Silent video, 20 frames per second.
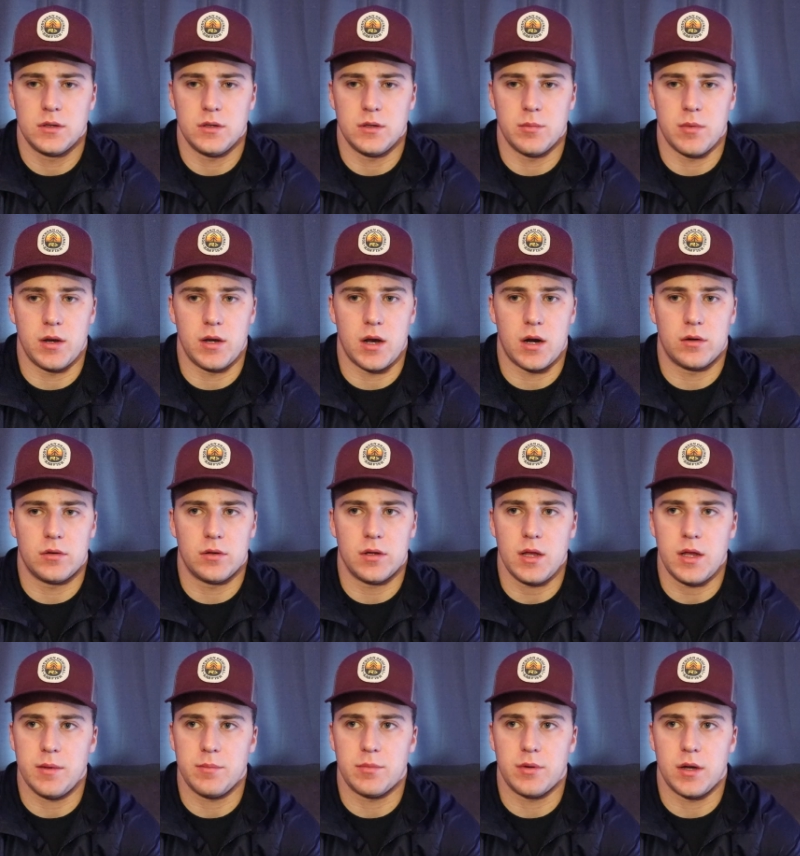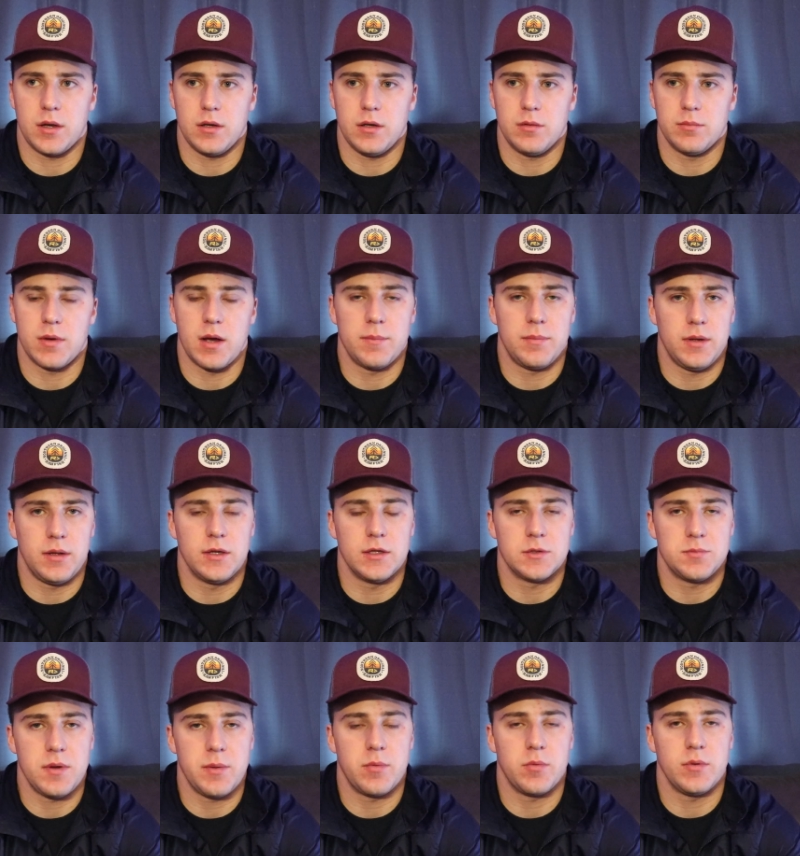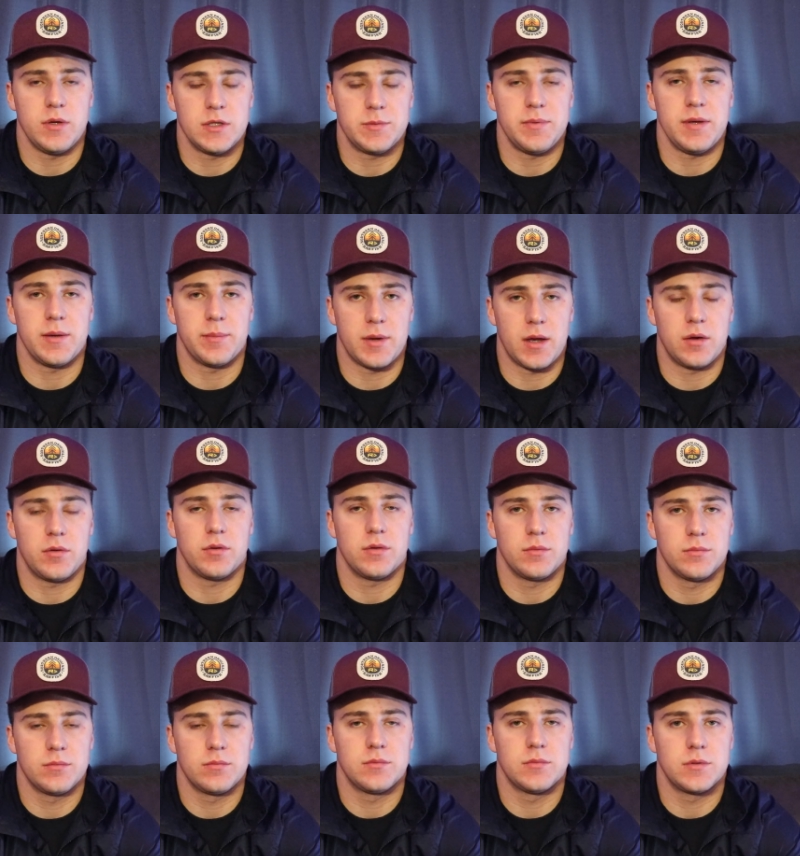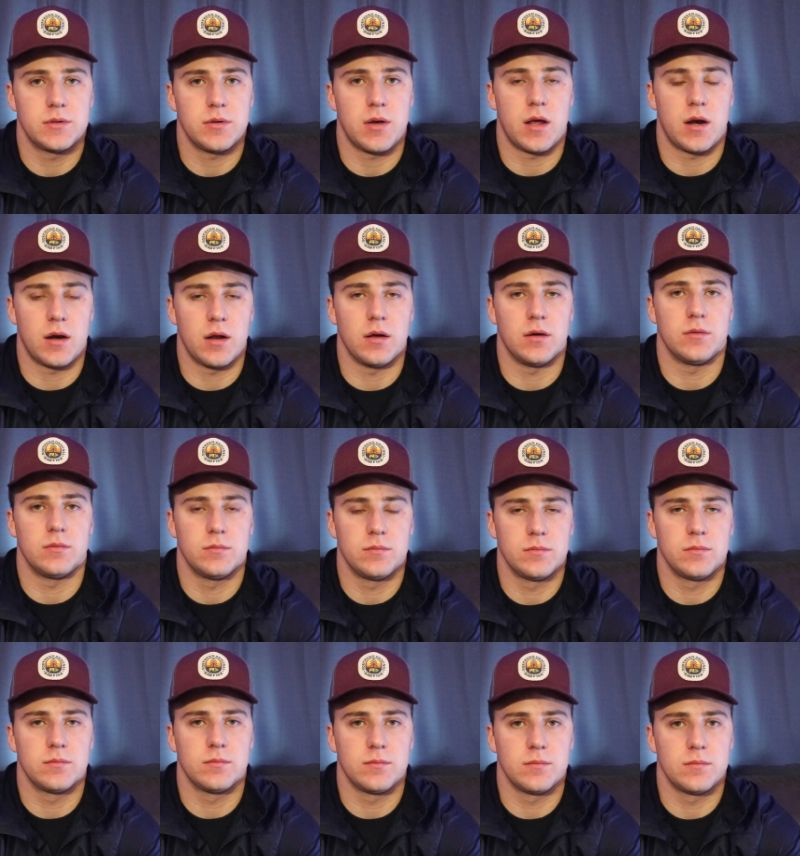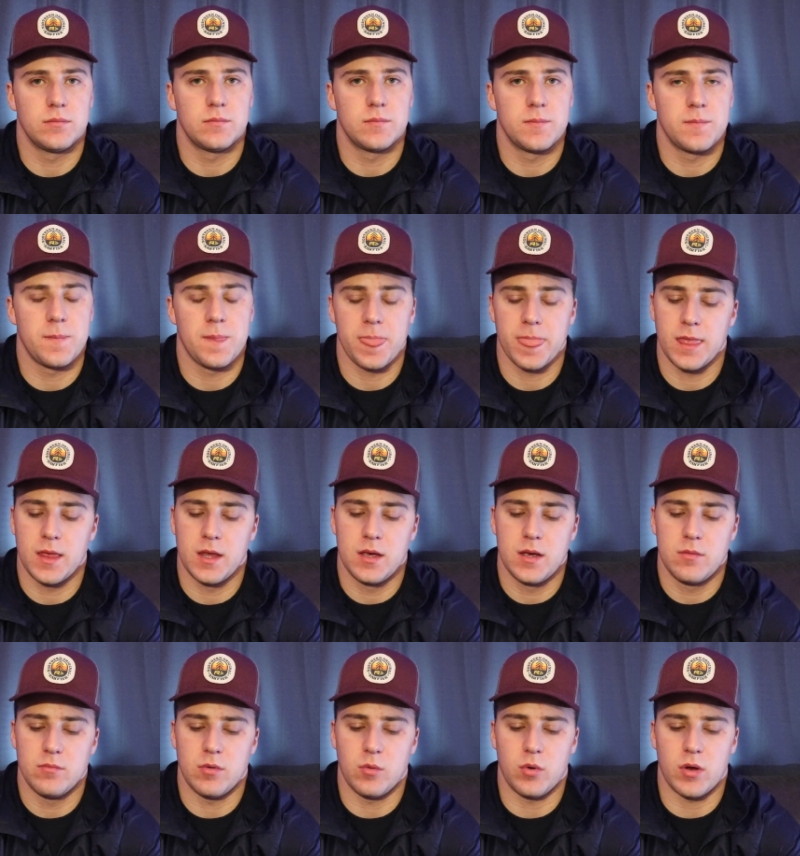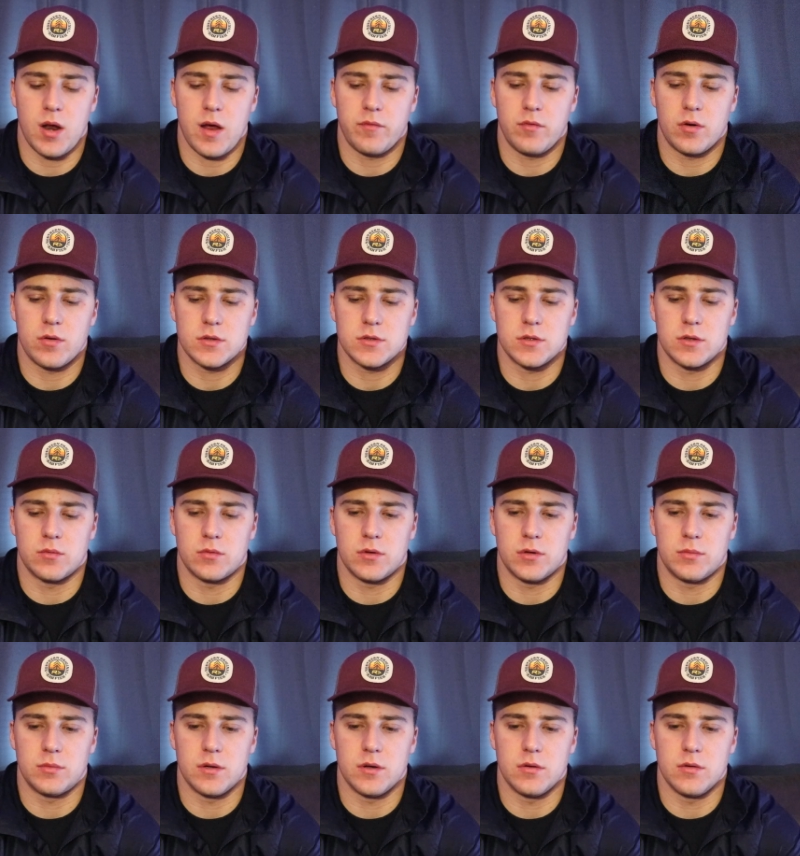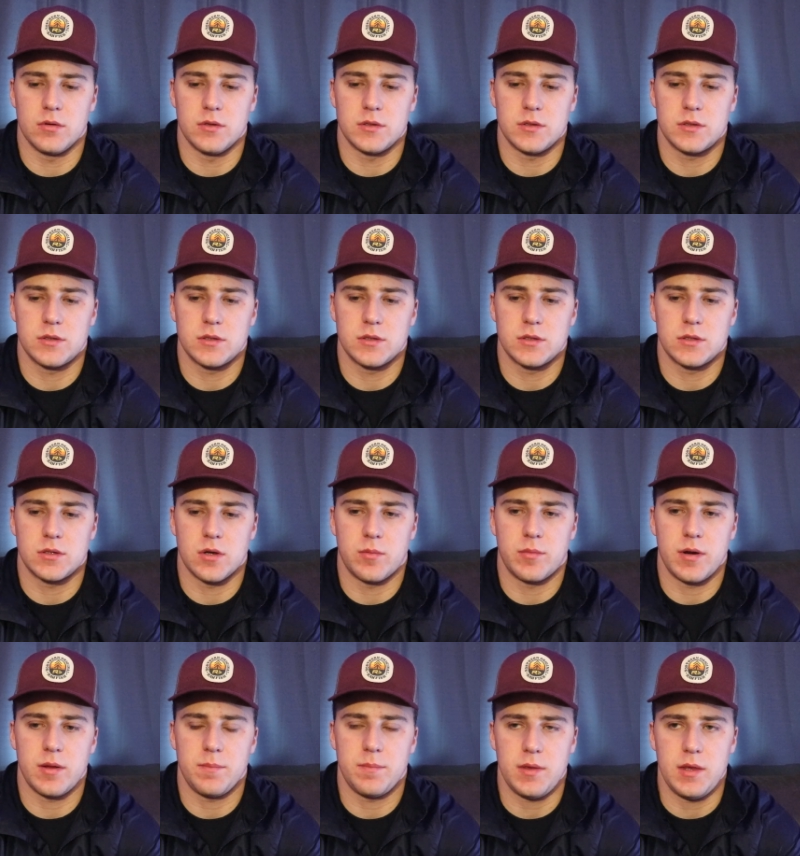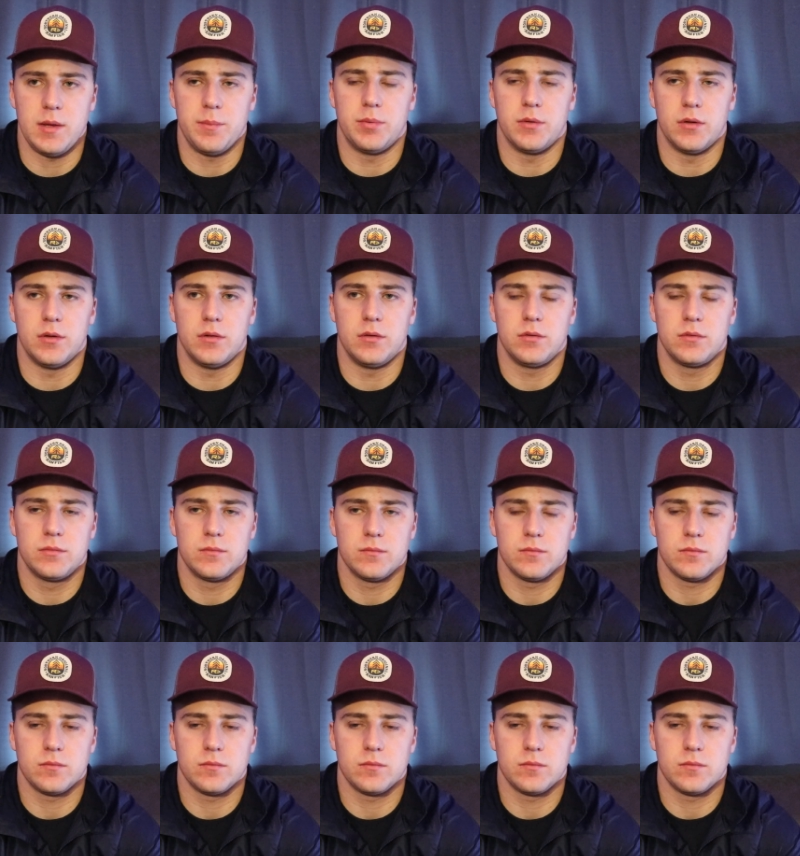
you might not relate, but you might be these people we speak about. So I don't know. But what I've noticed in the world, bro, is so many people